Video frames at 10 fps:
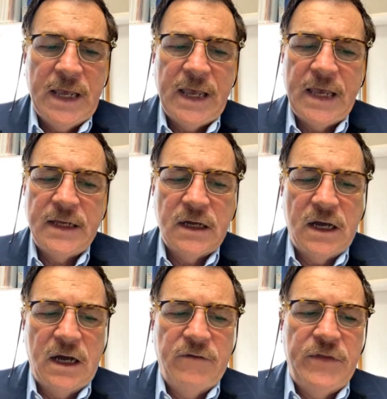And
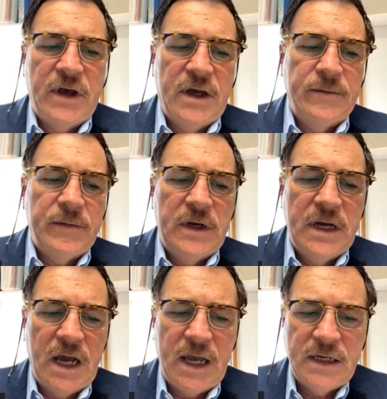of the
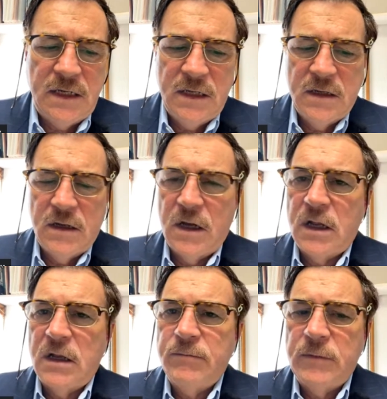9
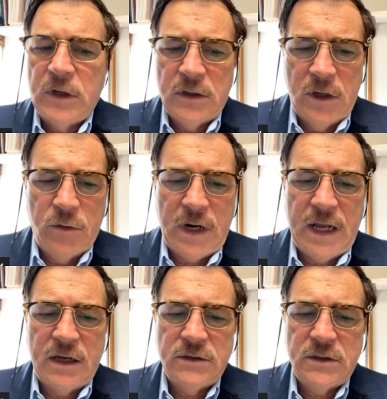lower
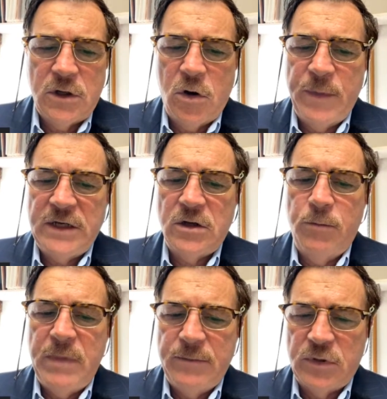house Komeito
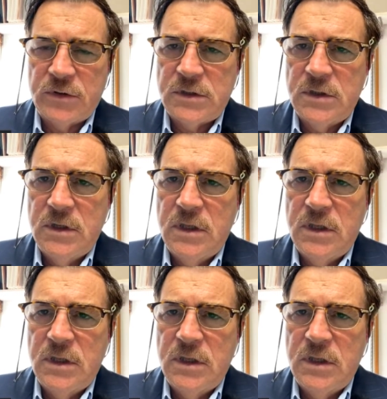members